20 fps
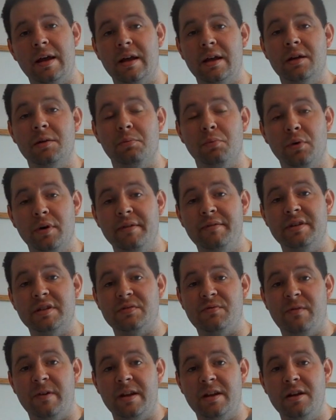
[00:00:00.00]
In a
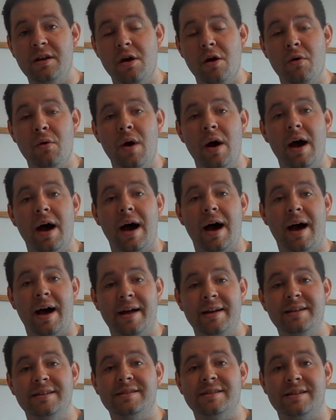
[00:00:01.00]
previous video,
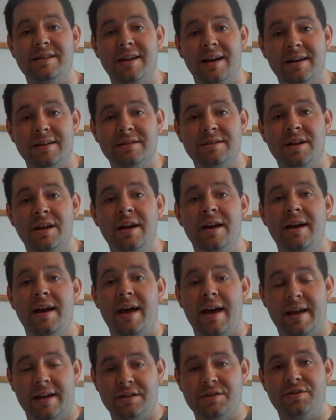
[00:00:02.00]
I discussed
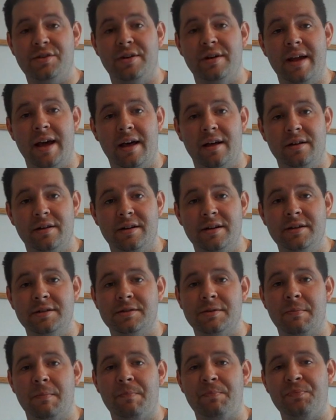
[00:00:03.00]

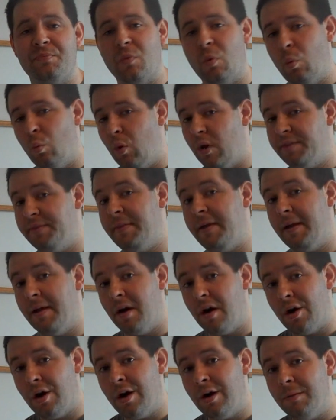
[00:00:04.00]
externalities, what they
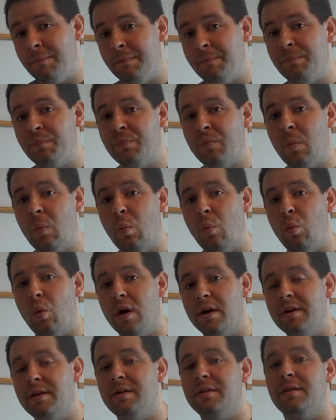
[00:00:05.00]
are,
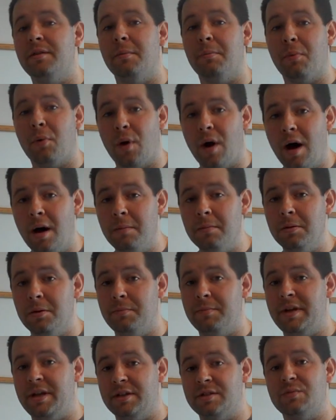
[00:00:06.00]
what the
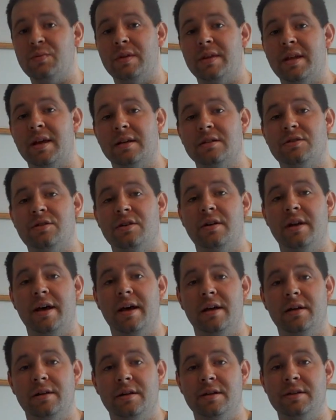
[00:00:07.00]
problem is with
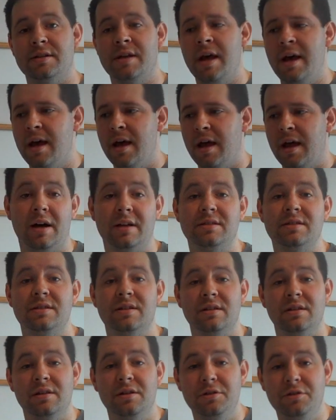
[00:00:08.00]
externalities, and
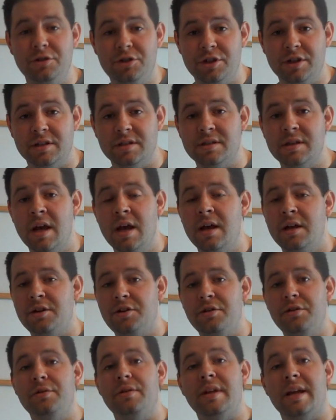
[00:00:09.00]
solutions
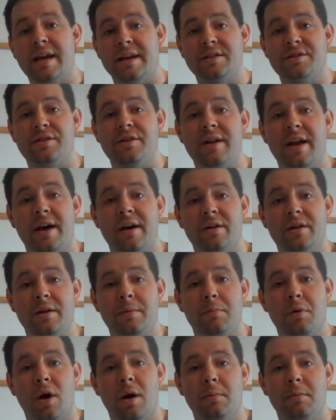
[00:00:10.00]
to the externality
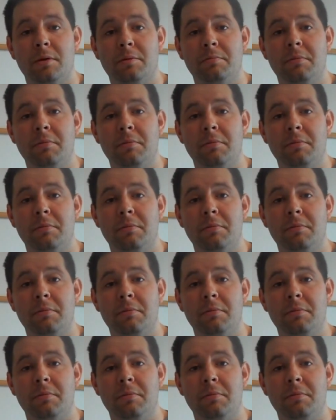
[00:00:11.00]
problem.